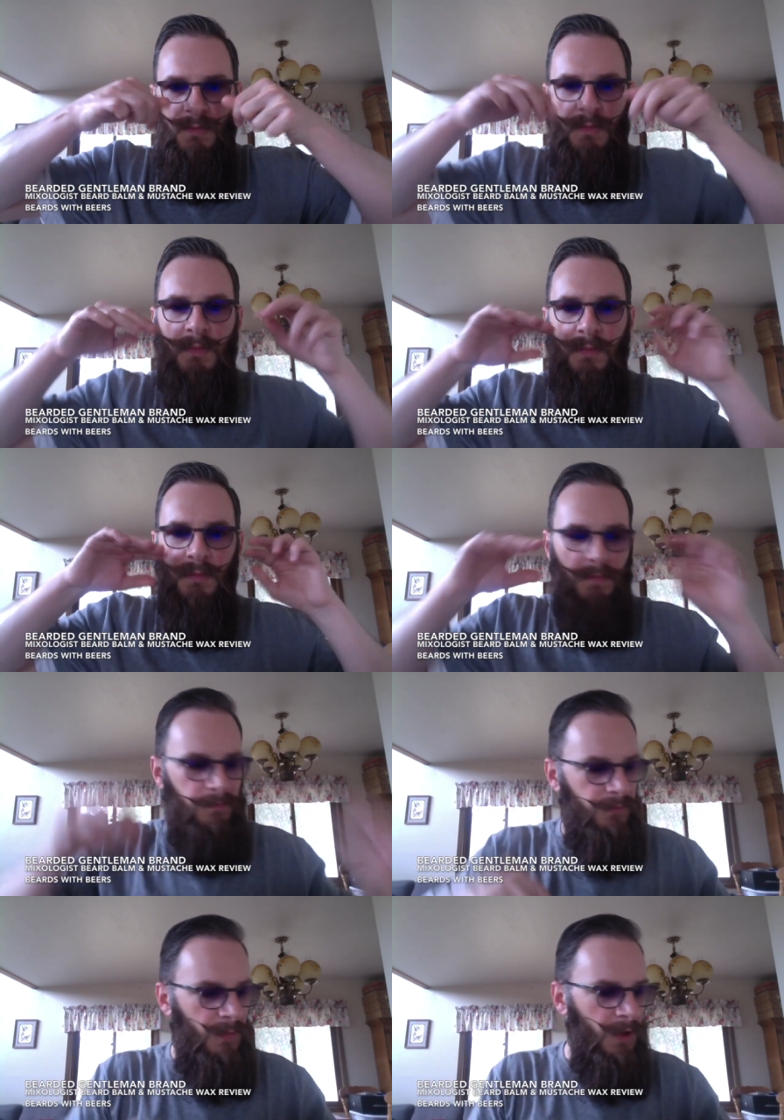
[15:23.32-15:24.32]

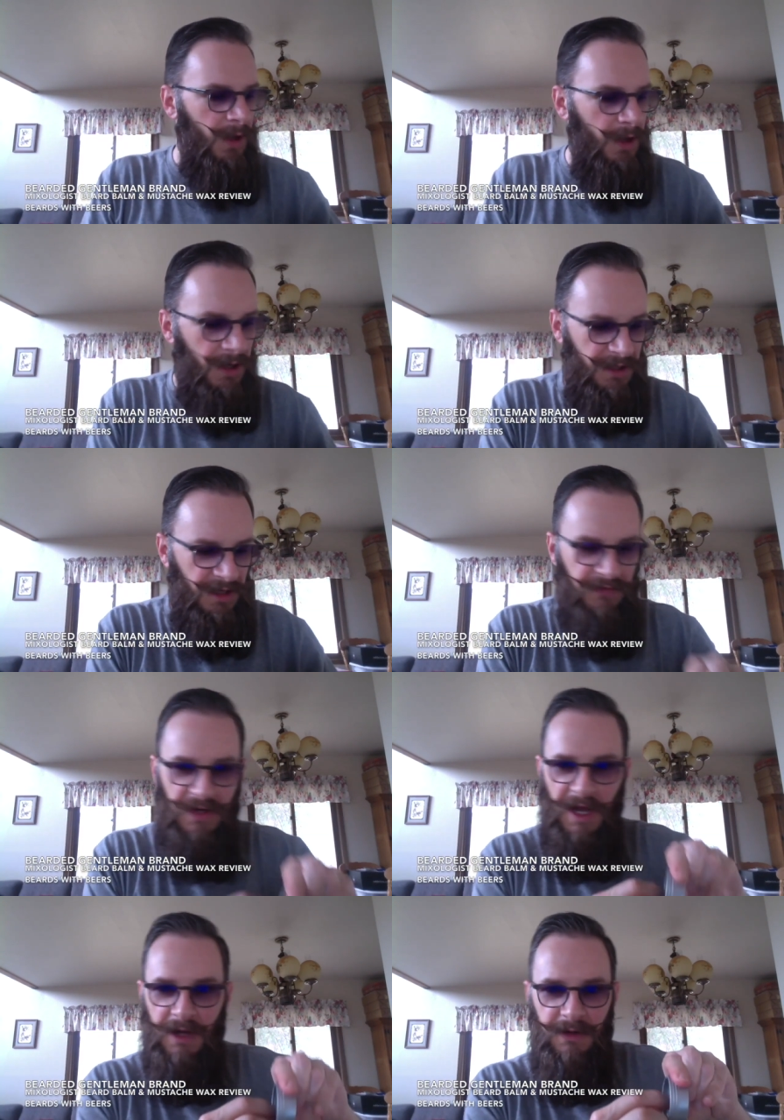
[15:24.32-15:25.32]
And I can
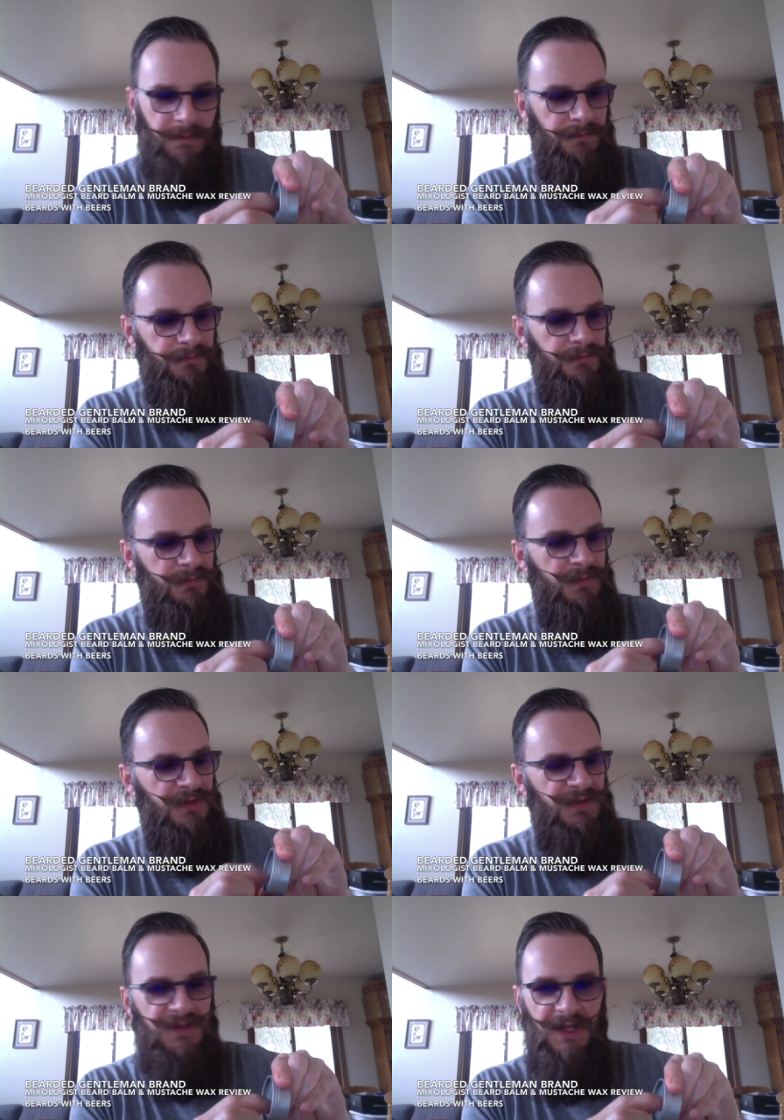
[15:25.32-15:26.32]
even add,
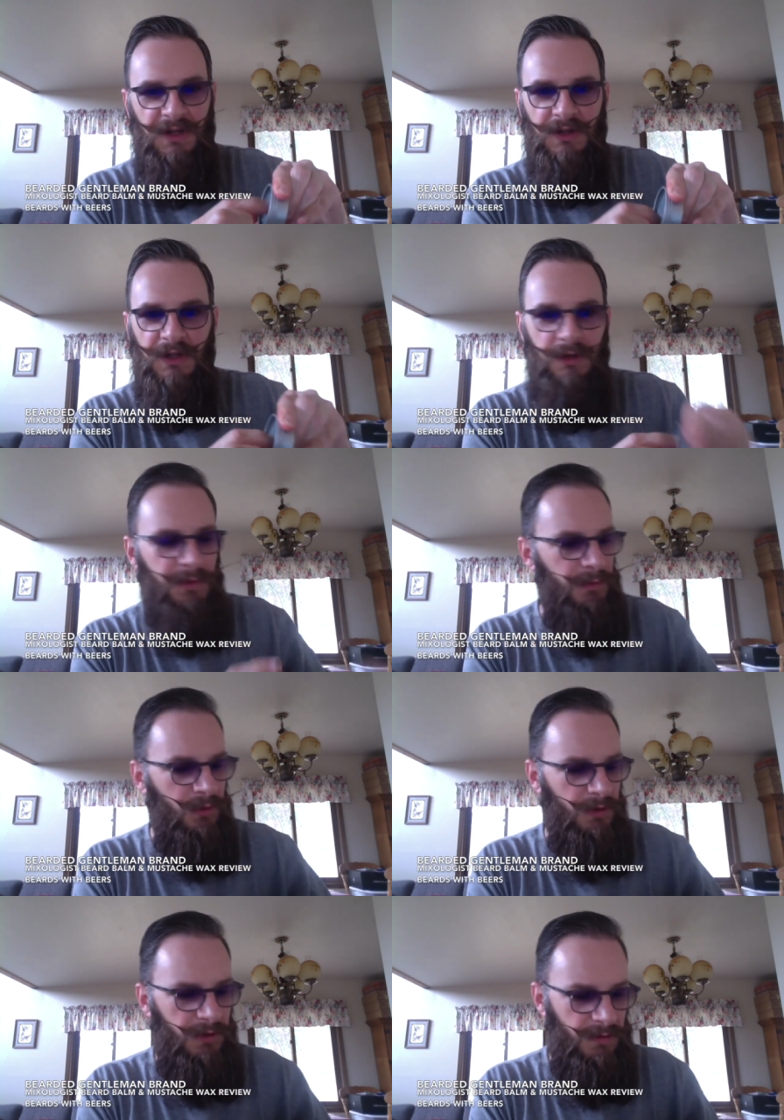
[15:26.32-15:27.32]
let's just take a little bit
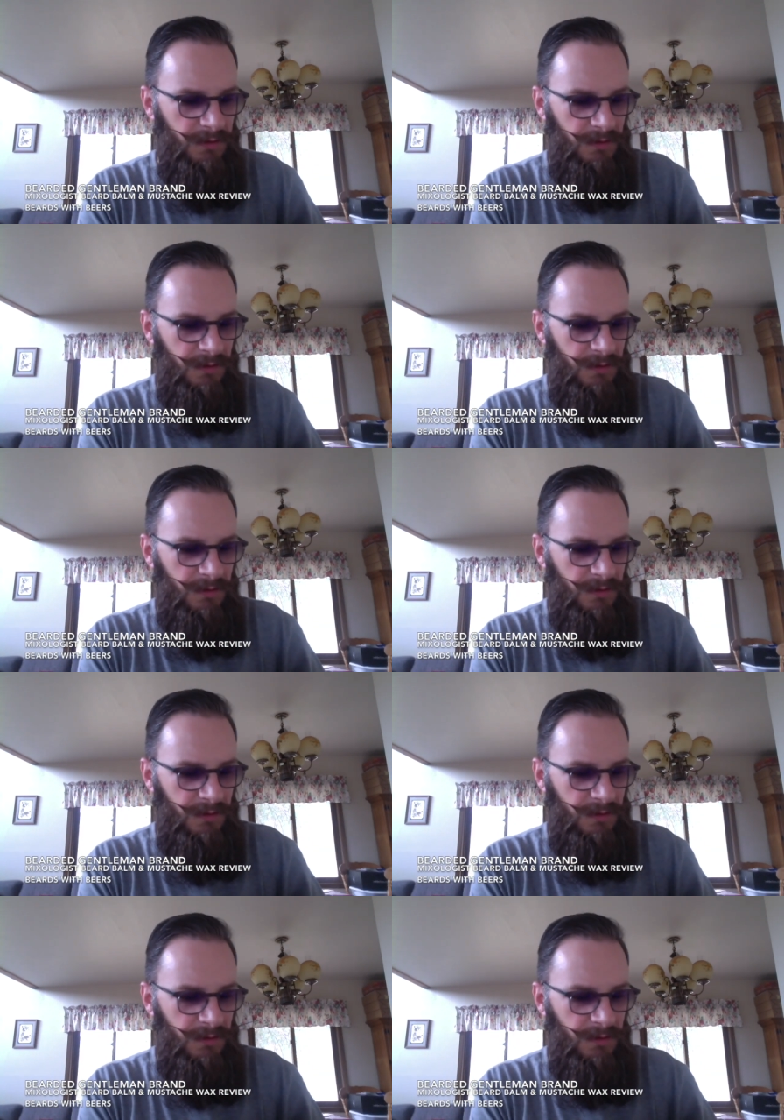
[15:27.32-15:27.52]
more.